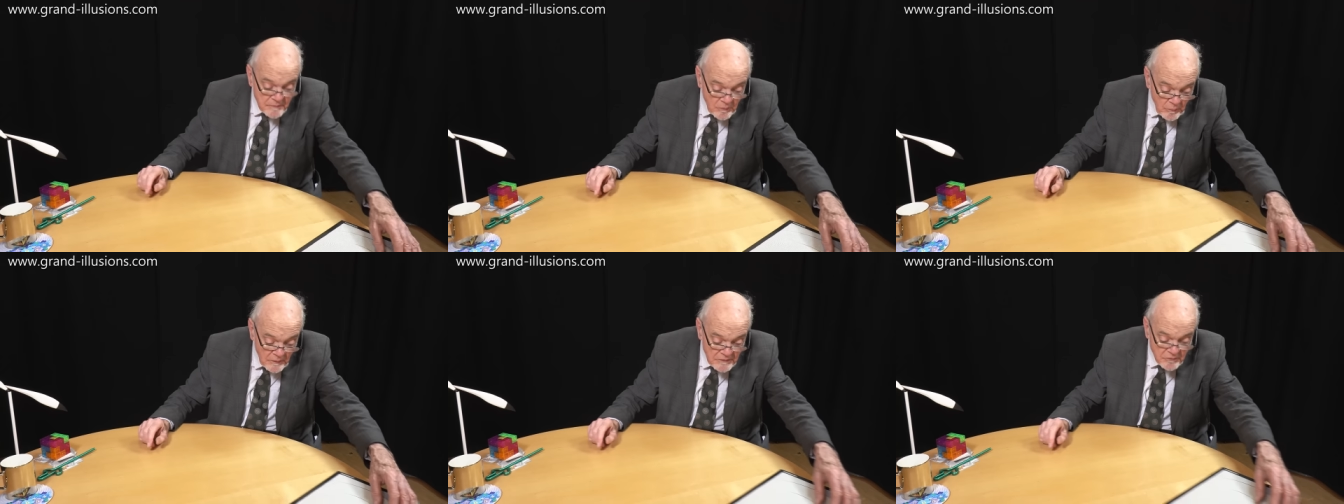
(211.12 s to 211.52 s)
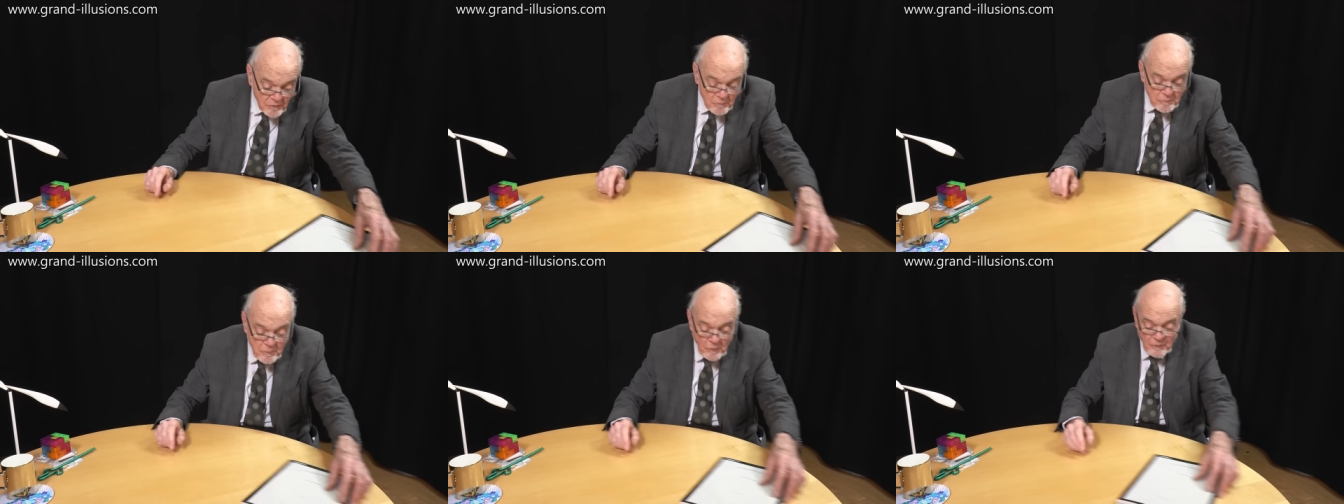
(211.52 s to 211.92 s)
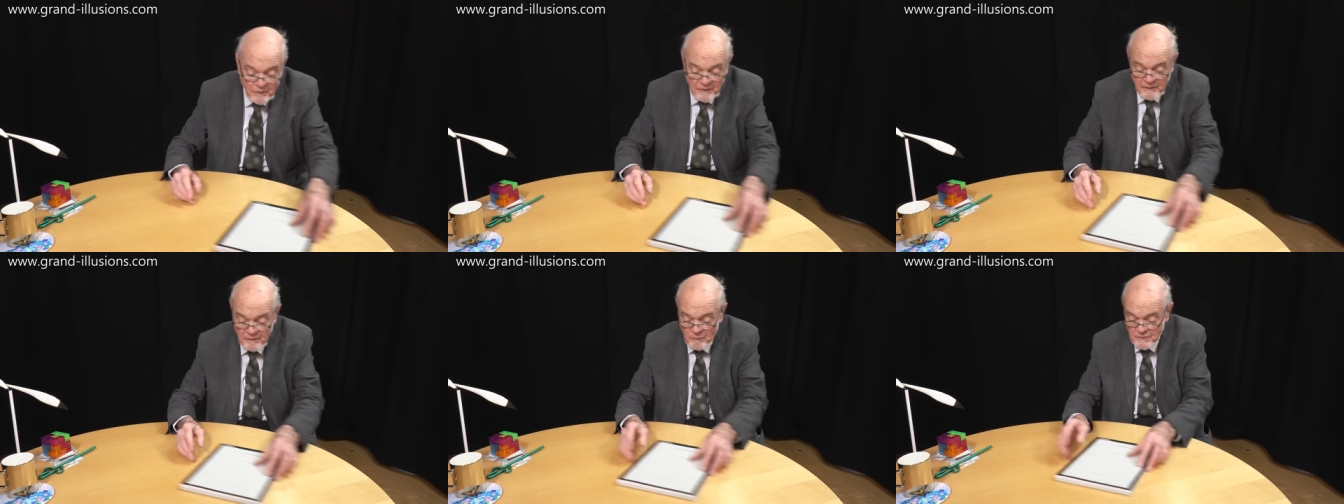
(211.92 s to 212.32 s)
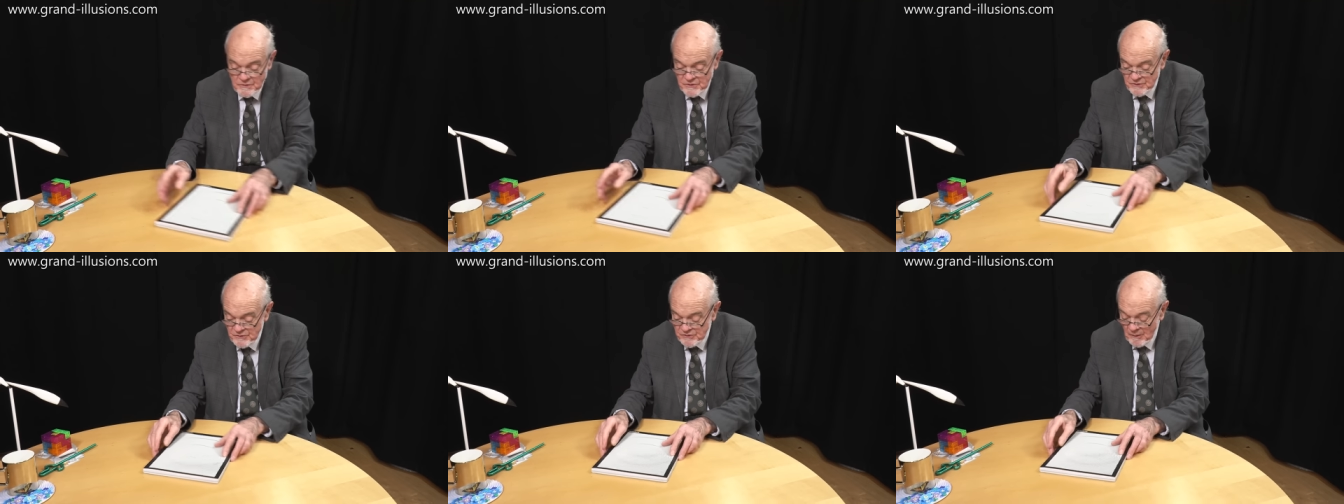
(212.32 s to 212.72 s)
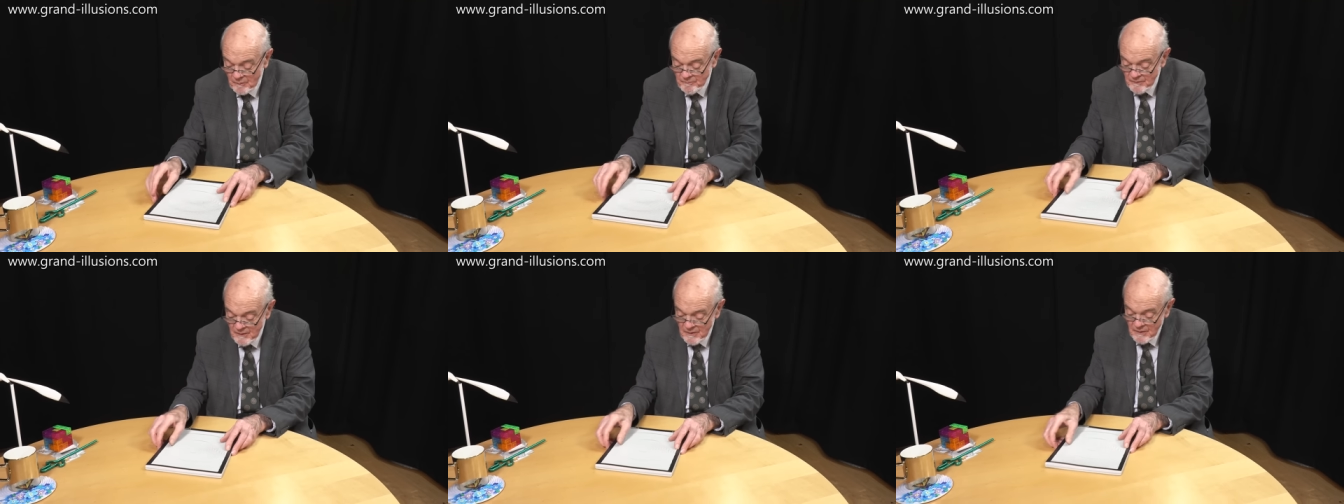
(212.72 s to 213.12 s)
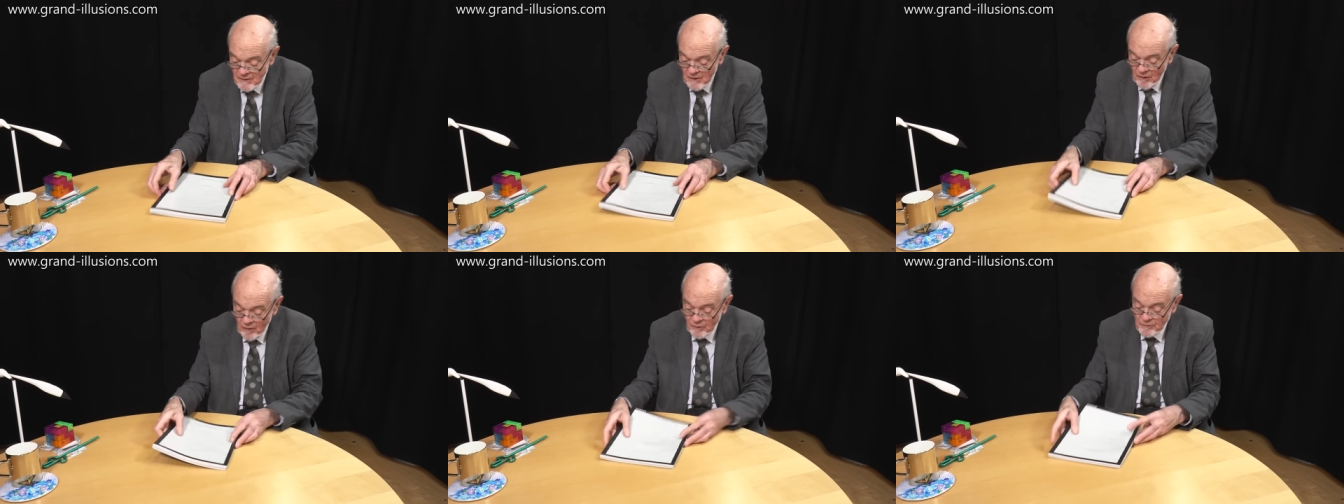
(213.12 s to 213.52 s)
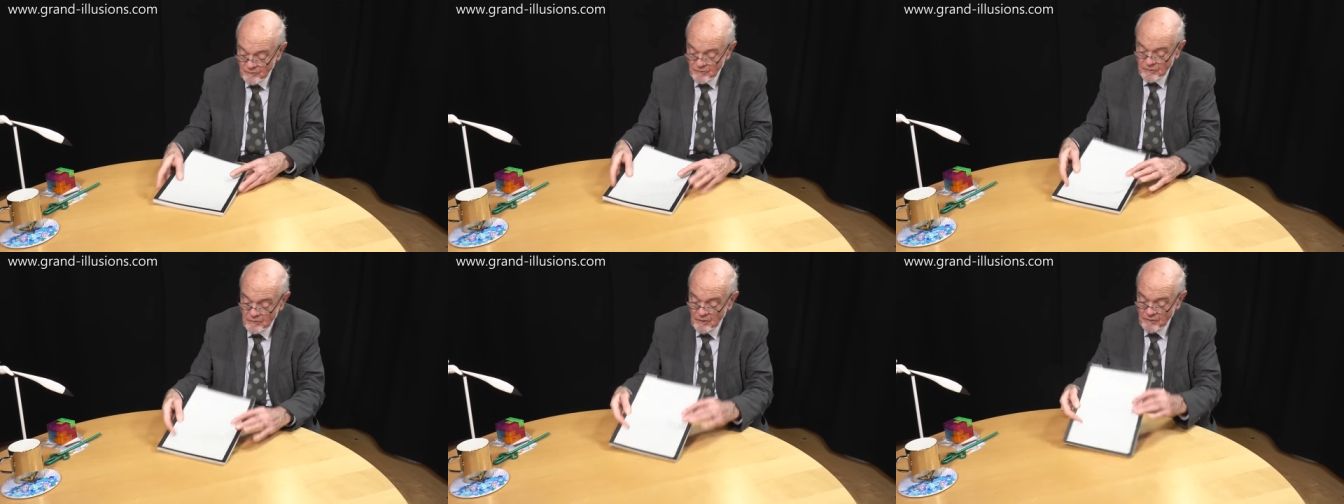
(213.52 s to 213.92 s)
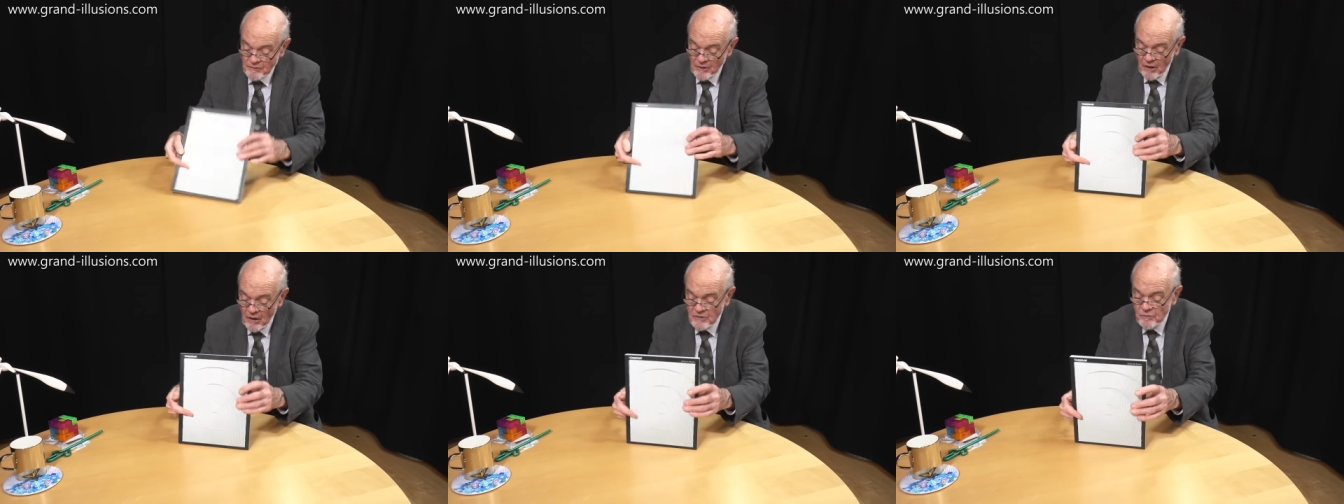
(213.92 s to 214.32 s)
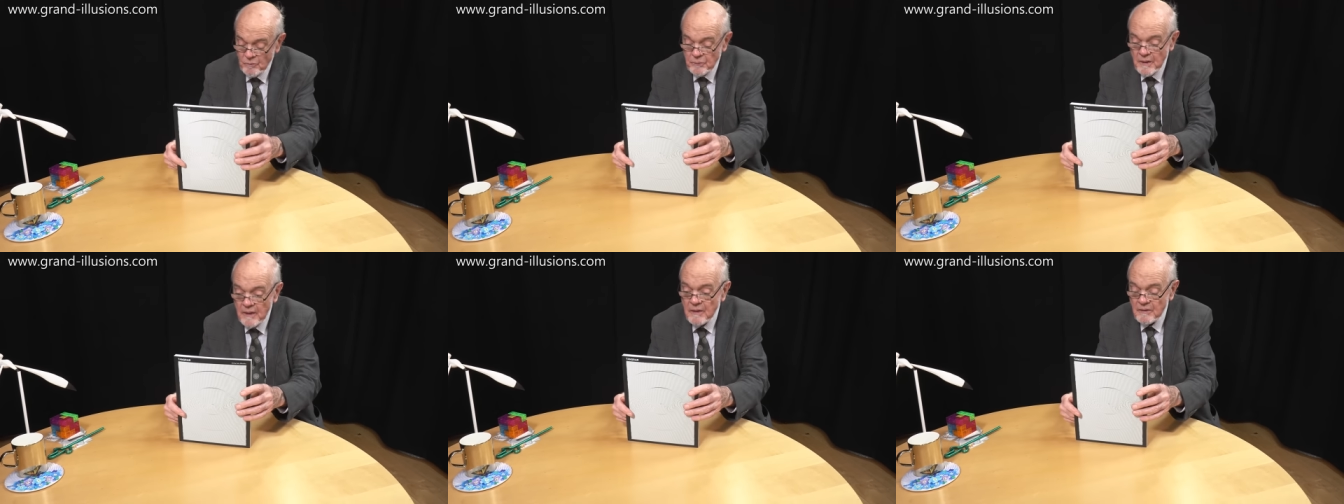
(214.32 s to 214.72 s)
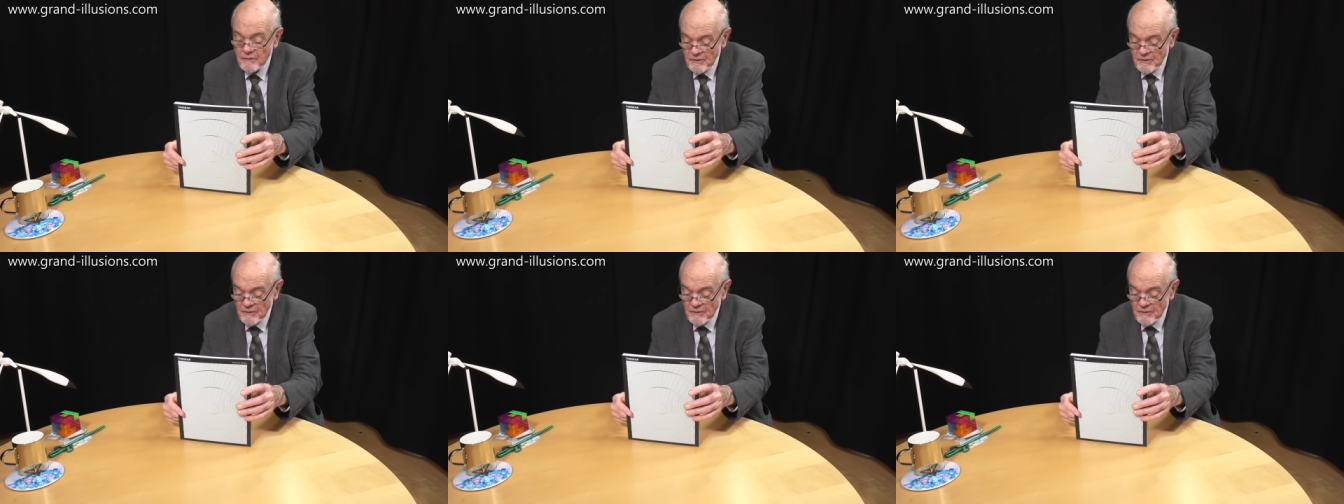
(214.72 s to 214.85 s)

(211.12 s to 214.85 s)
me a wonderful book here, which is on the art of play.